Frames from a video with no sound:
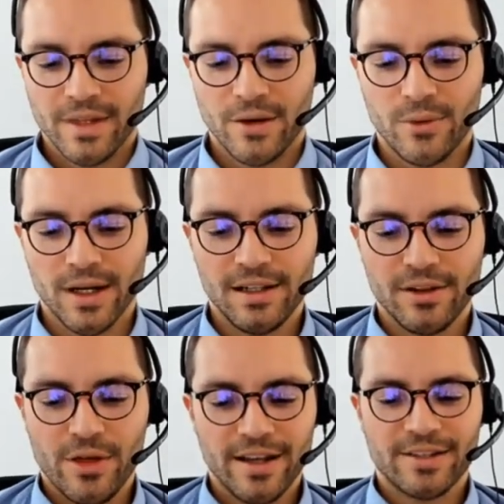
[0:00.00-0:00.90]
Well,
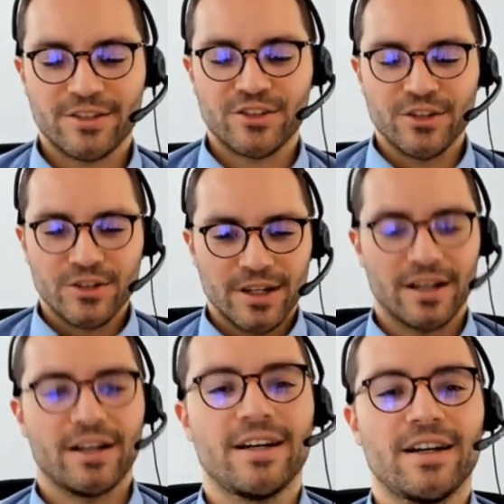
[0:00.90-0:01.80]
thanks, Joe.
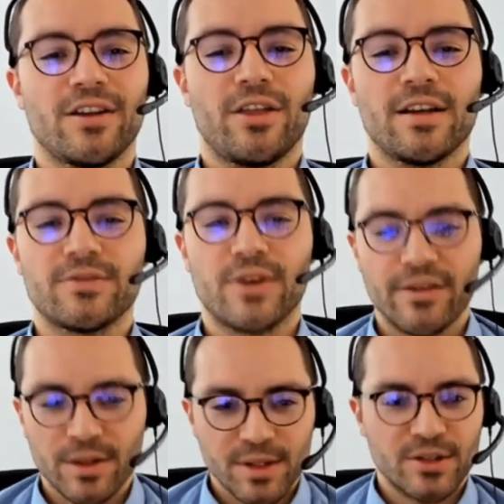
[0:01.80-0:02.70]
Thanks for
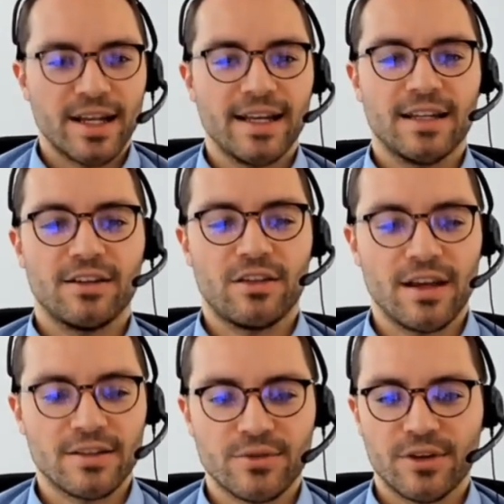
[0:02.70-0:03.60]
having me today, and
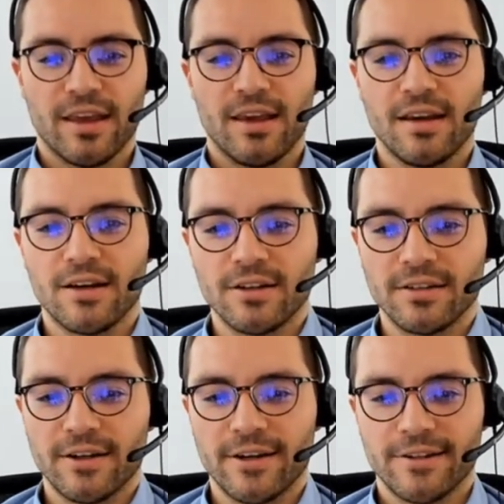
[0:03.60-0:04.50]
thanks for the
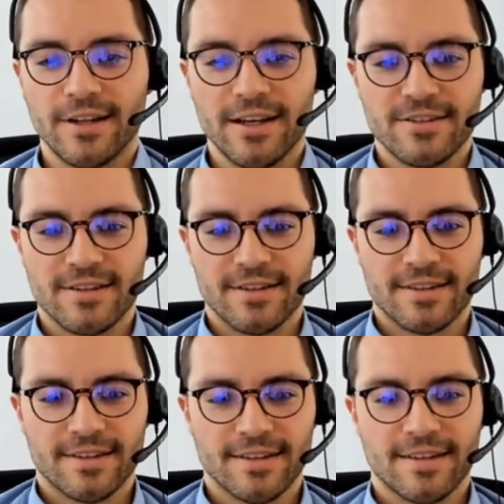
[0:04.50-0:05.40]
congratulations.